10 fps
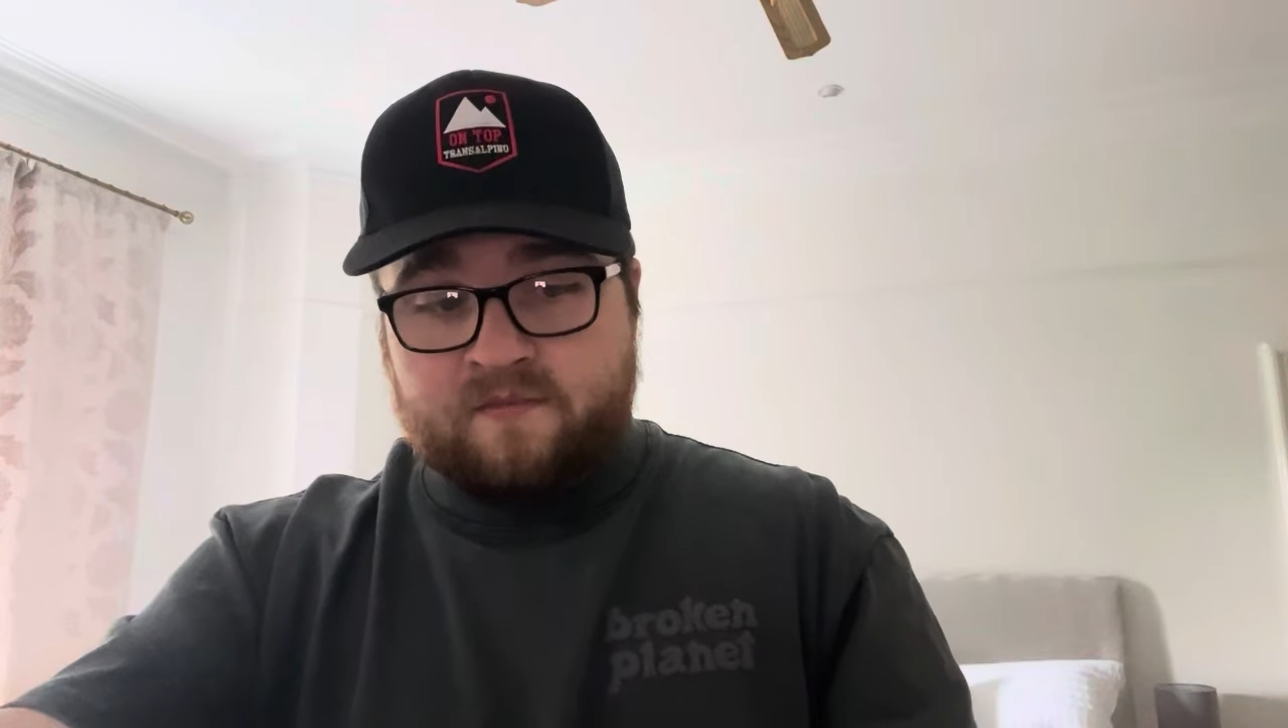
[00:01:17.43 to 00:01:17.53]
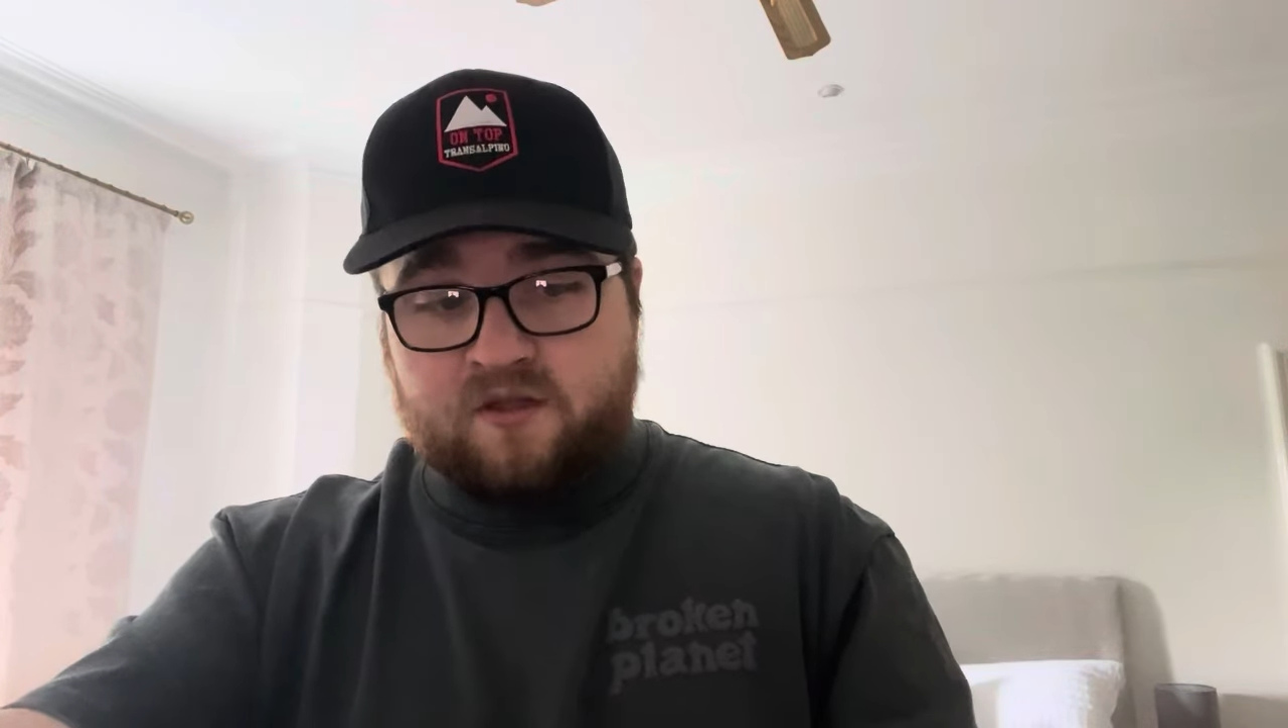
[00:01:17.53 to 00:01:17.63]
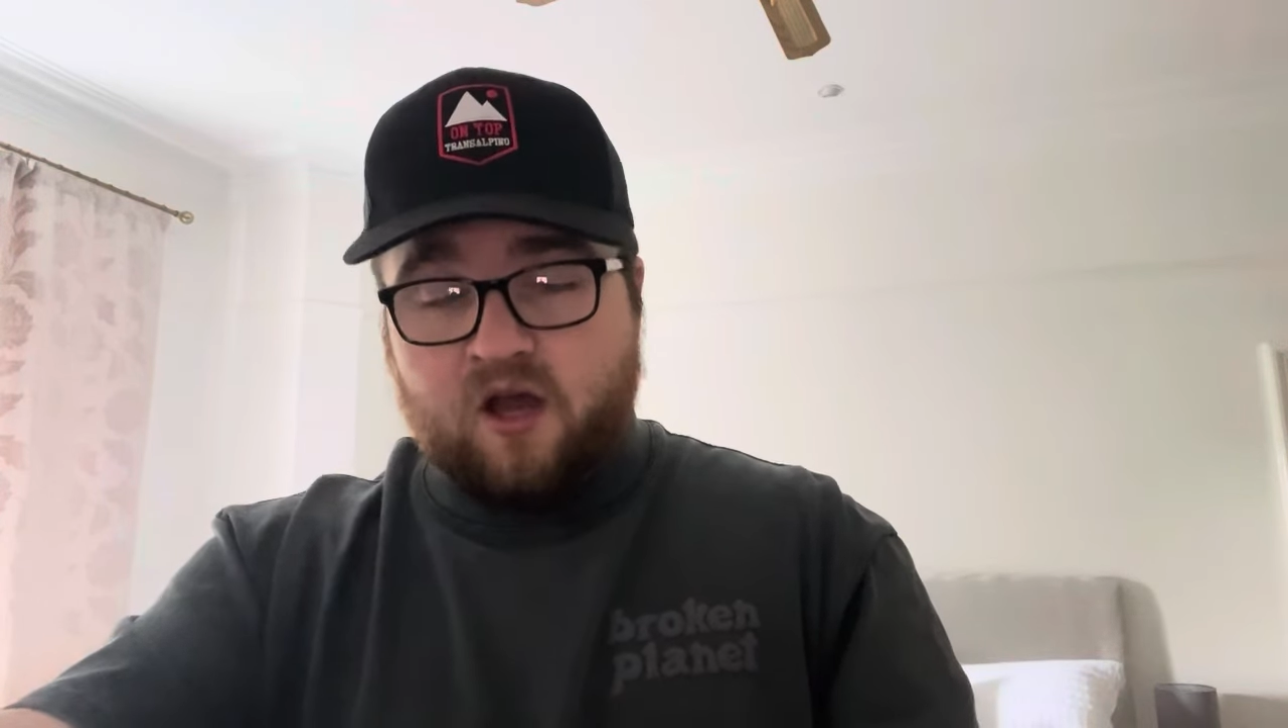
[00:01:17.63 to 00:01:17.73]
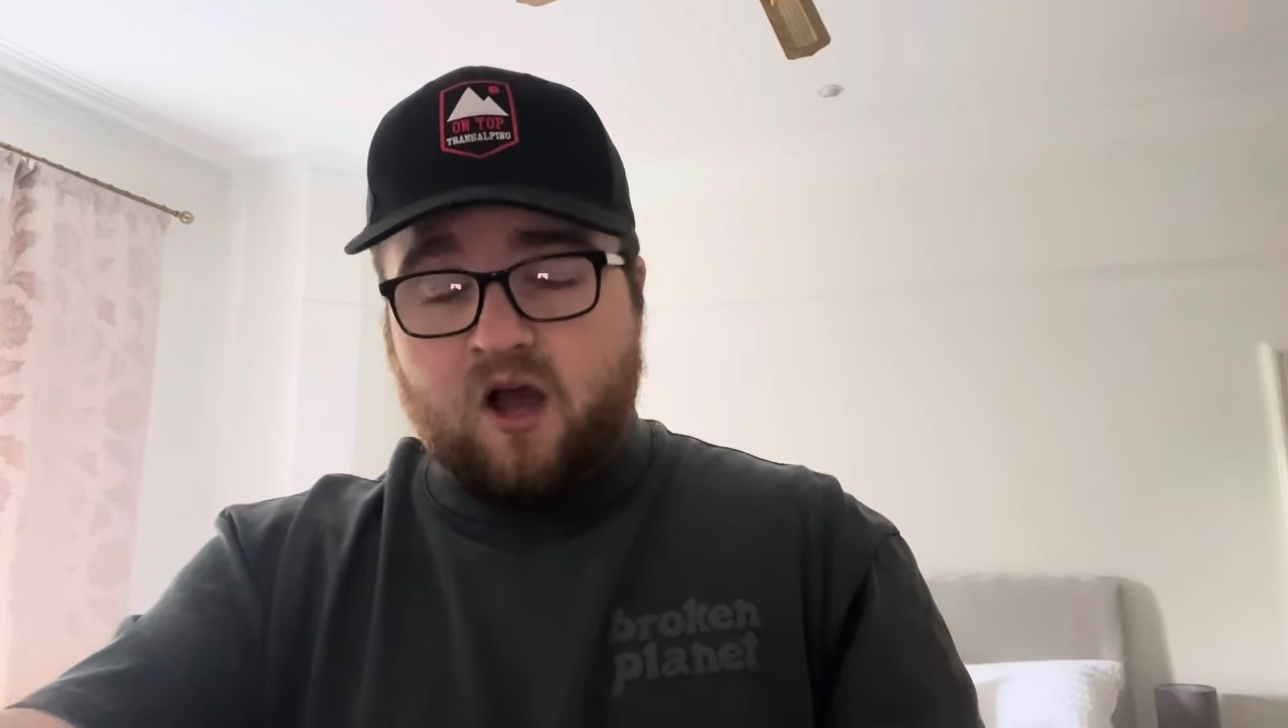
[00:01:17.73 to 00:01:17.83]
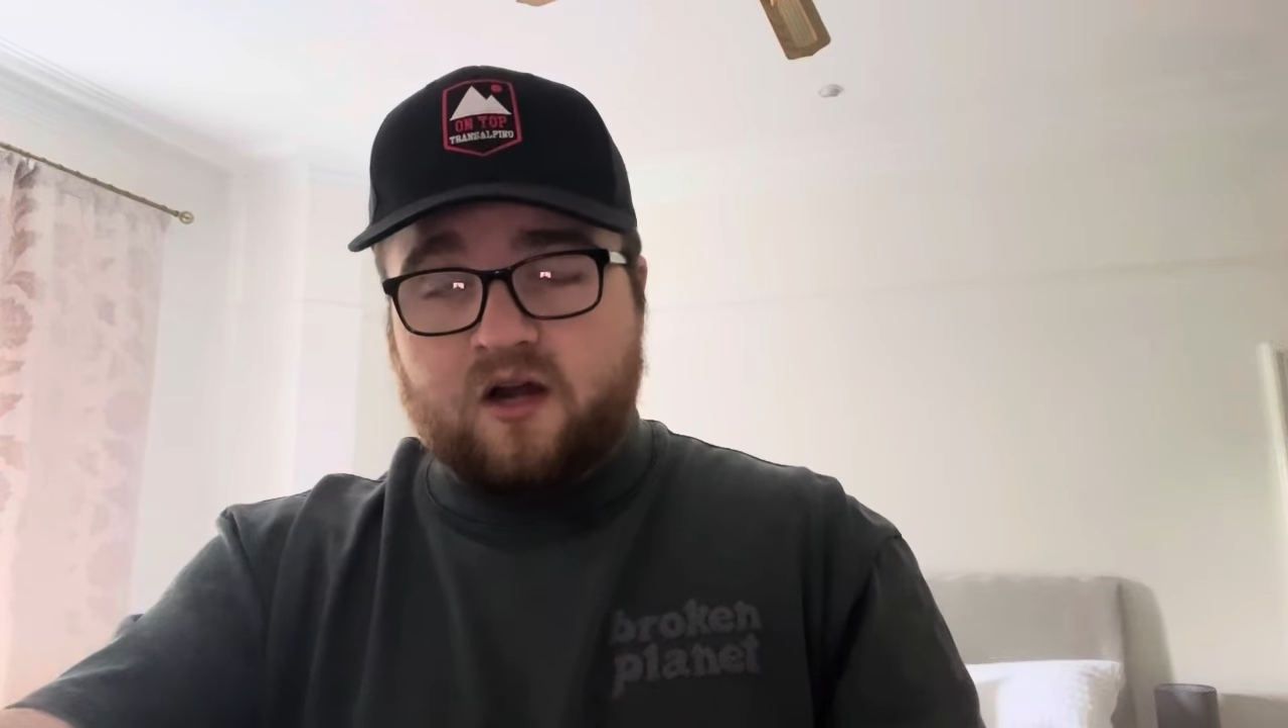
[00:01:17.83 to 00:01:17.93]

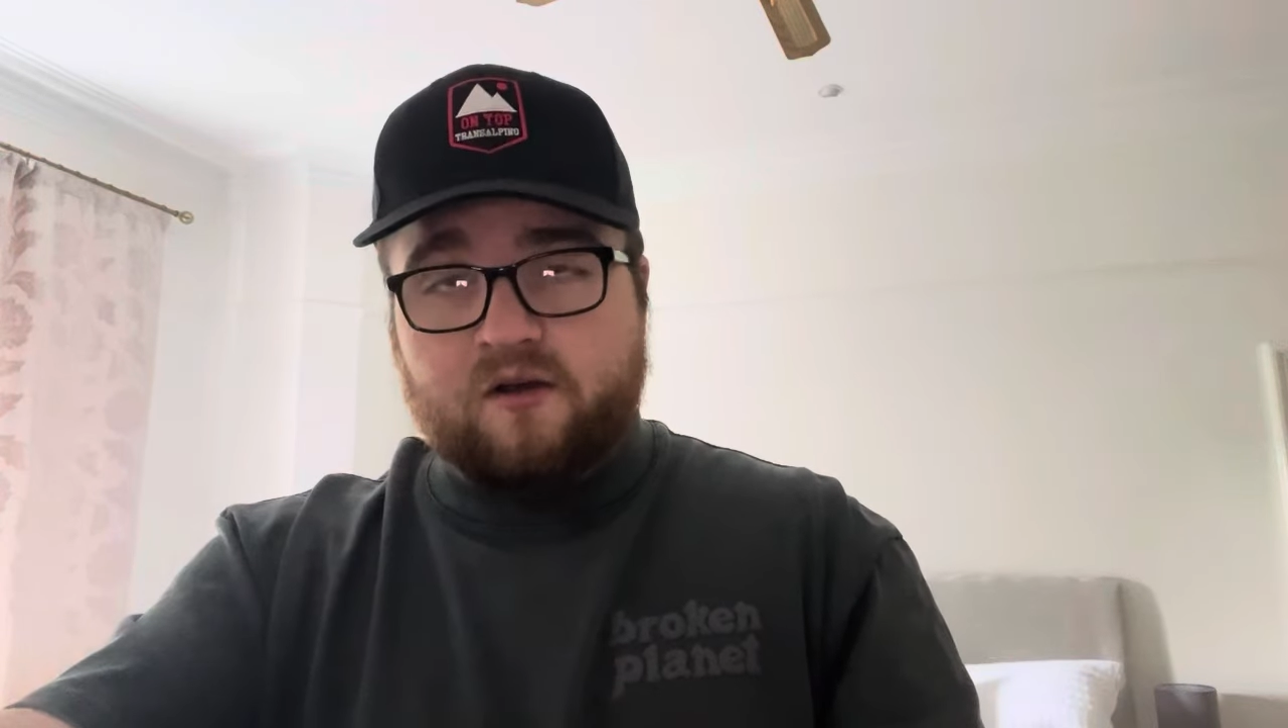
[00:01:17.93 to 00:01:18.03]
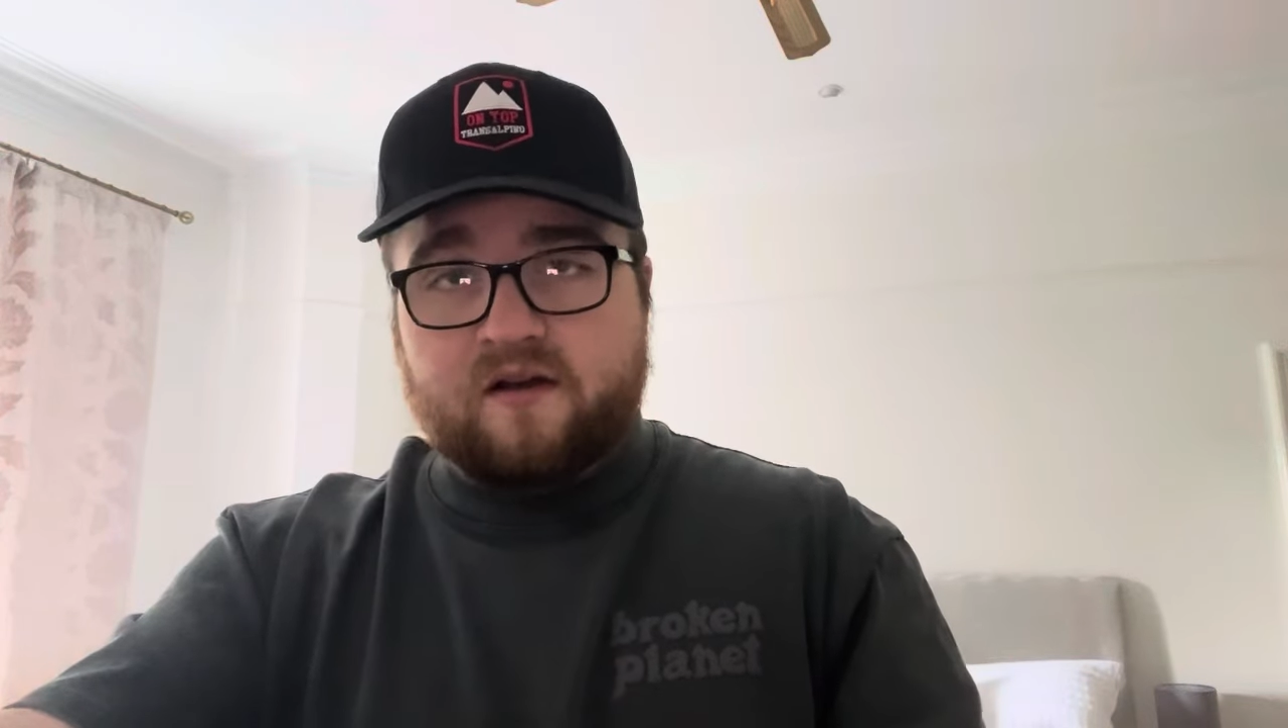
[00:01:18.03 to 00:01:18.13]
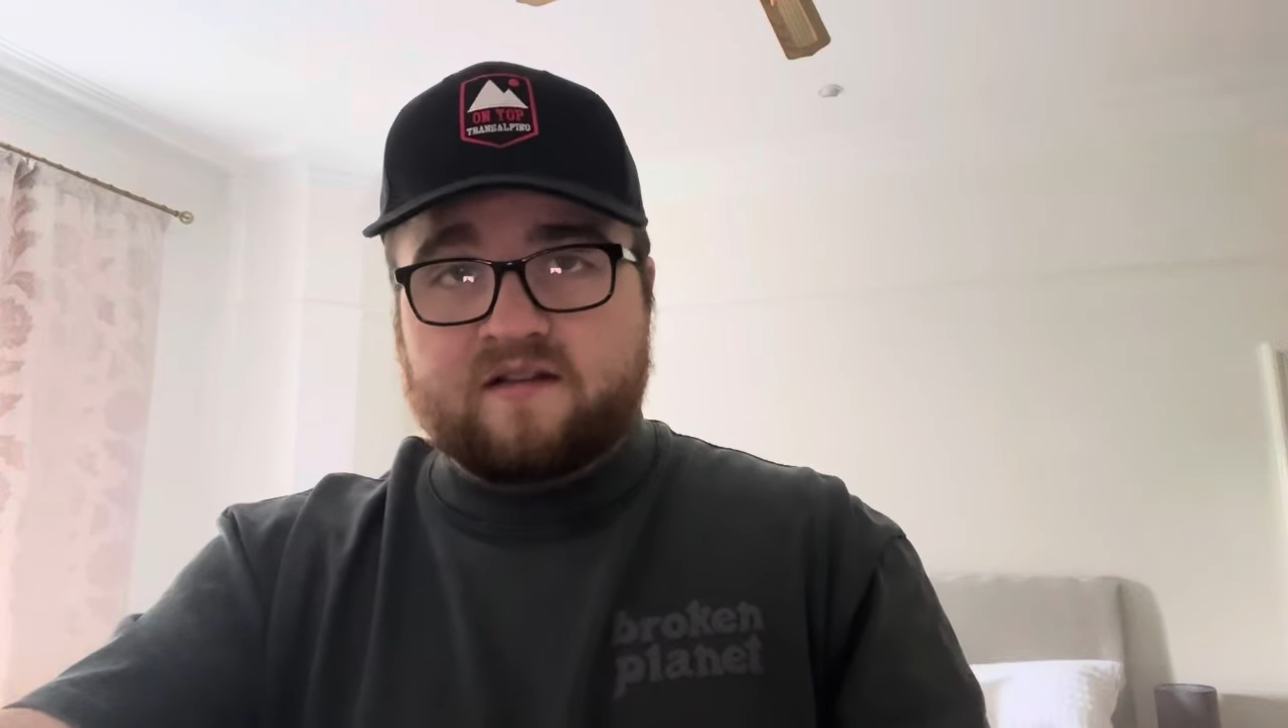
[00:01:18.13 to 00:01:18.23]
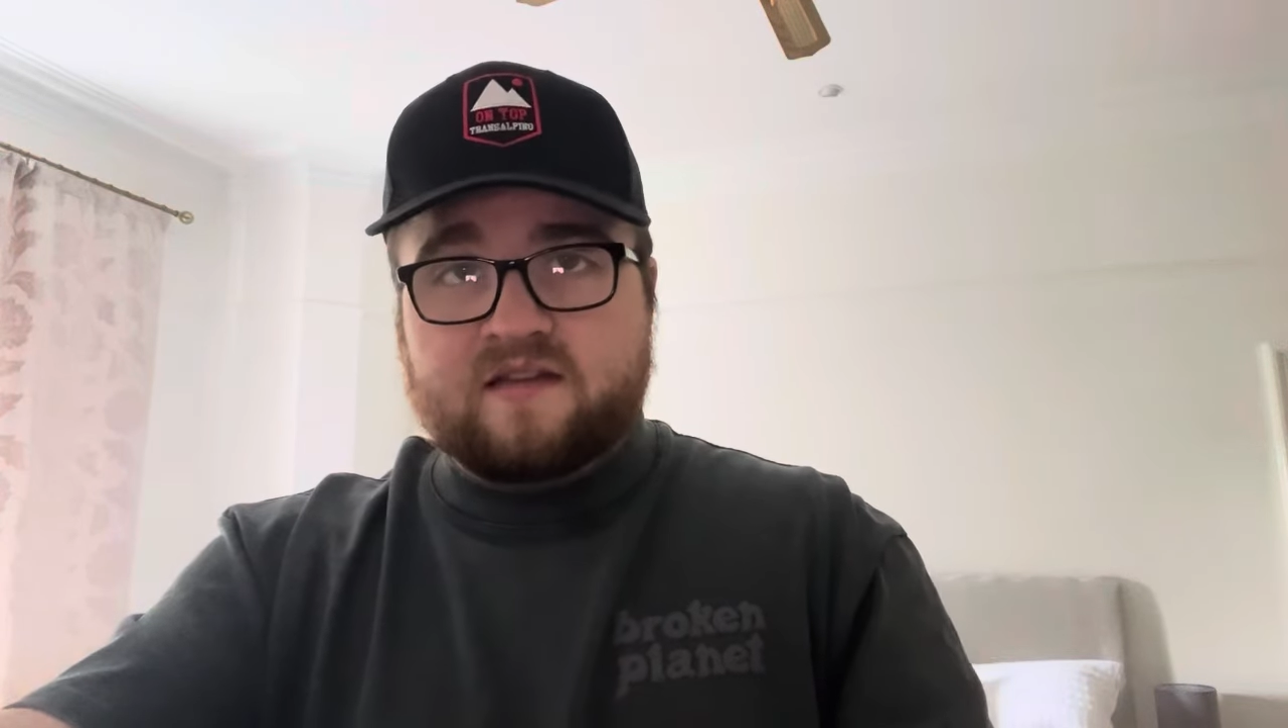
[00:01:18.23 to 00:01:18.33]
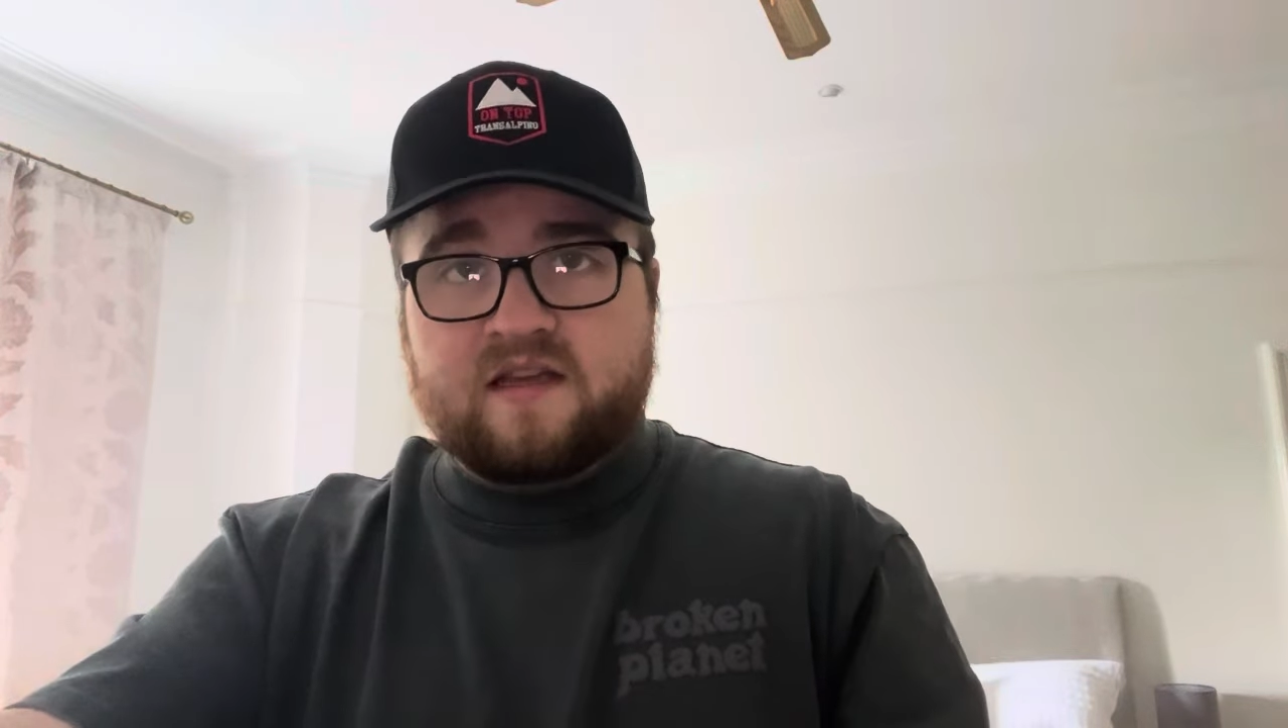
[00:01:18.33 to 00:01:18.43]
Garner,
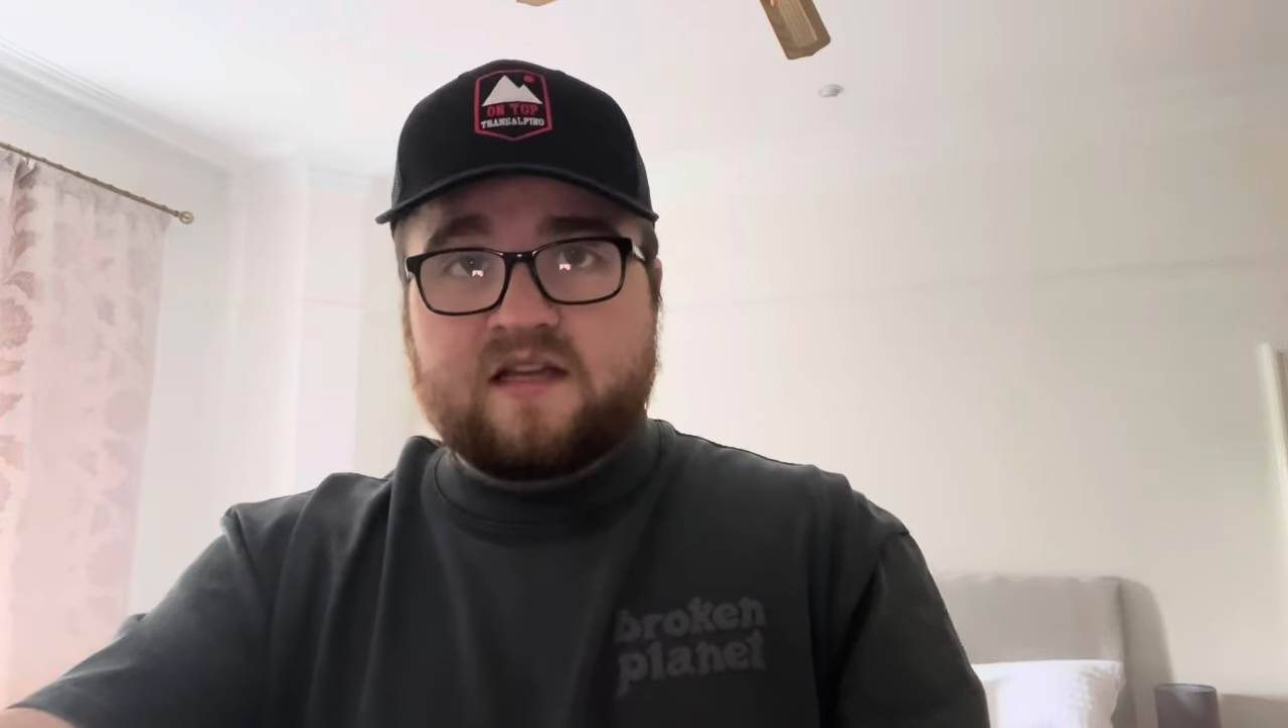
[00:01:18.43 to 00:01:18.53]
and